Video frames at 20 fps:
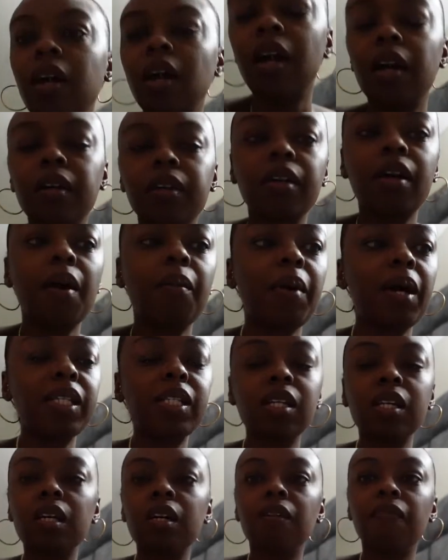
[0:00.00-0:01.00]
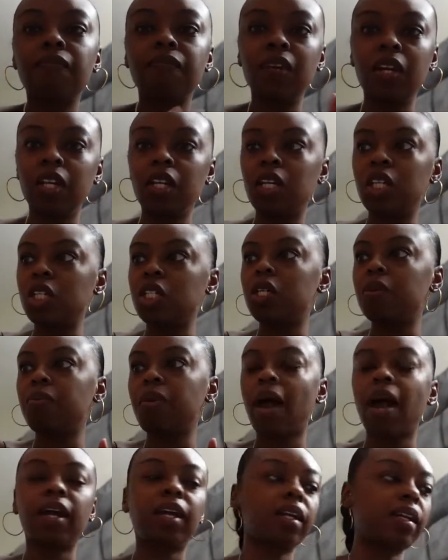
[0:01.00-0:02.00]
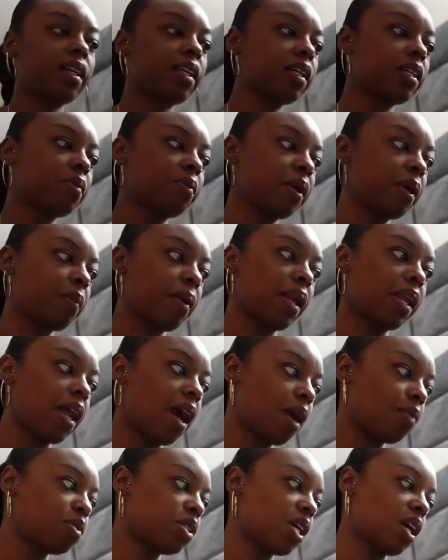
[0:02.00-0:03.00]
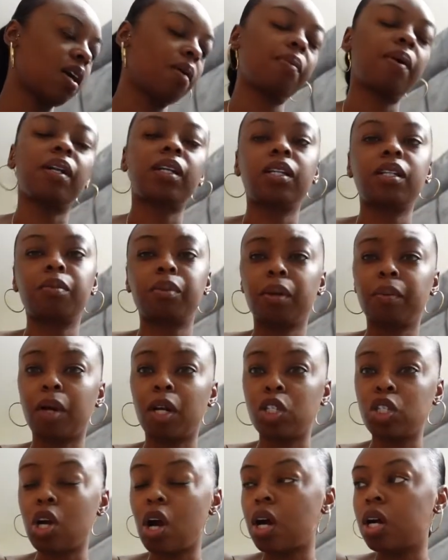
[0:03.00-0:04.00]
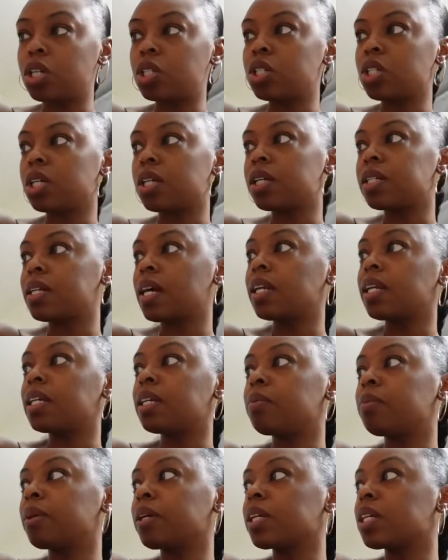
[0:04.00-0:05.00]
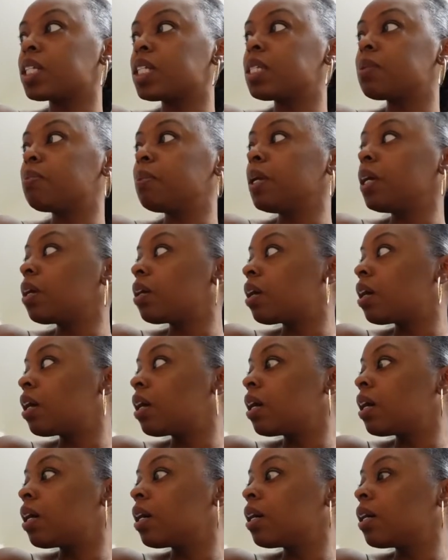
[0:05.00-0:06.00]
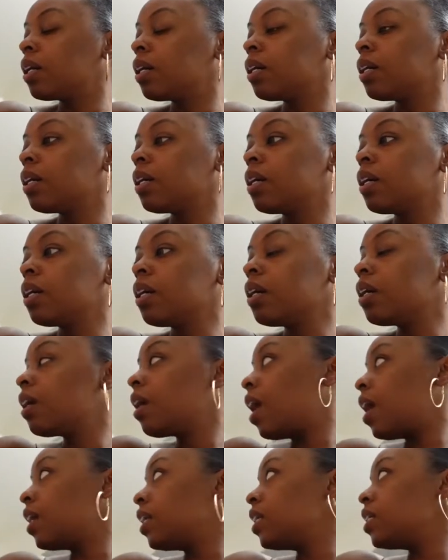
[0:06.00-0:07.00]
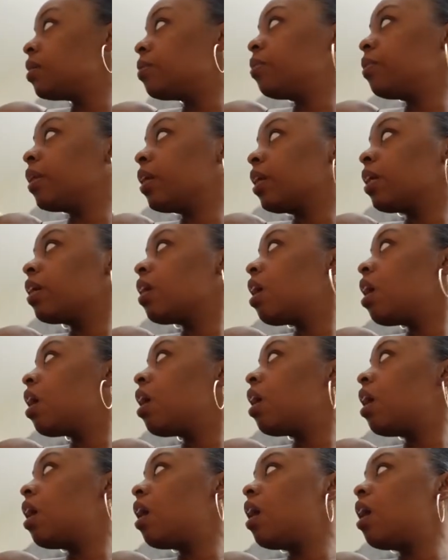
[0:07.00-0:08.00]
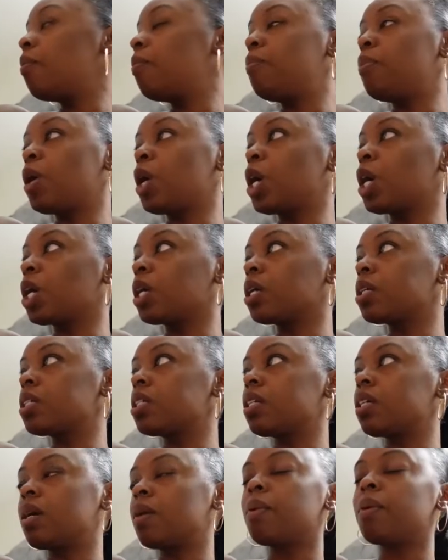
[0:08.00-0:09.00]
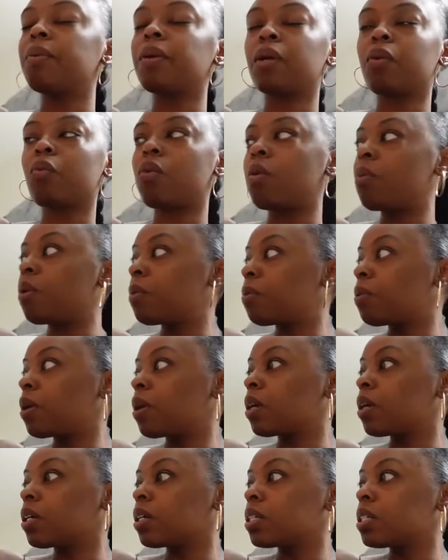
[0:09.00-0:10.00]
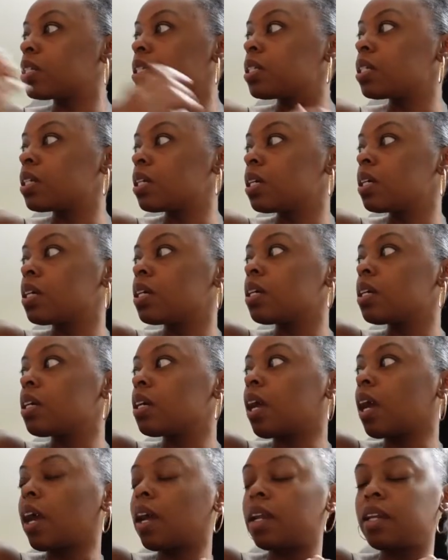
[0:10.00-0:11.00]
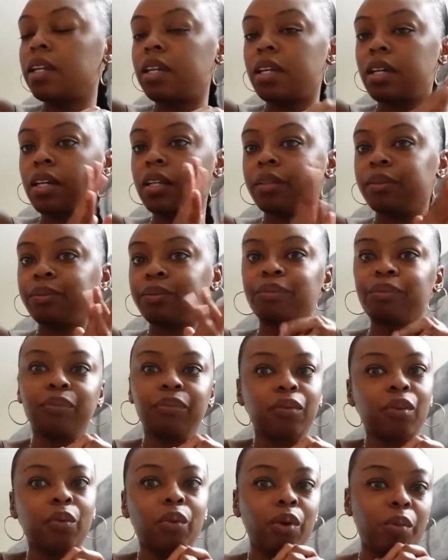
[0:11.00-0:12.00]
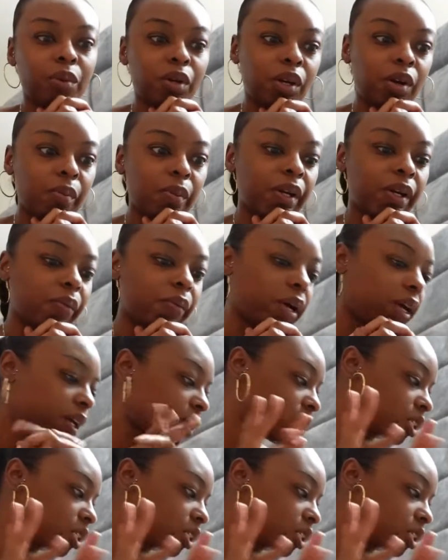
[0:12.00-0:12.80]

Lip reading: Yeah, I'm about to finish packing. I need to bring my laptop. I need to bring my chargers. I need to bring the speaker. I need to bring a purse. I'm gonna bring one more purse, and then we're gonna be on our merry way.